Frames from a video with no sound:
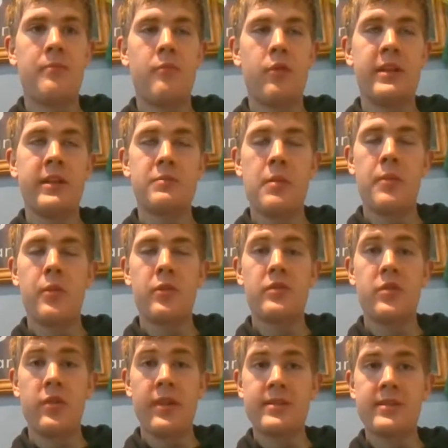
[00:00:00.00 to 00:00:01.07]
released my book
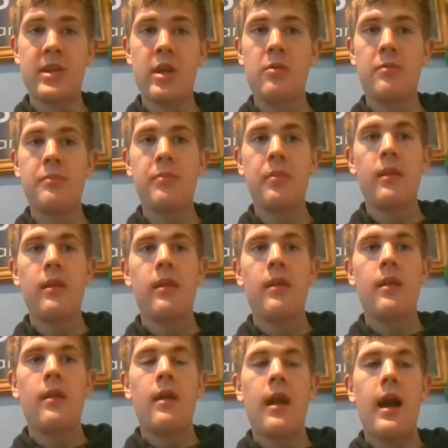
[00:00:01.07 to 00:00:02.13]
2 years ago,
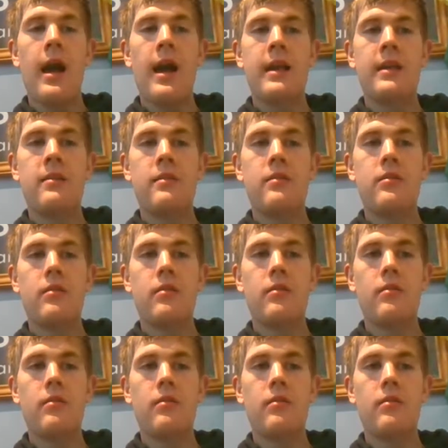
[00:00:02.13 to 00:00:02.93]
and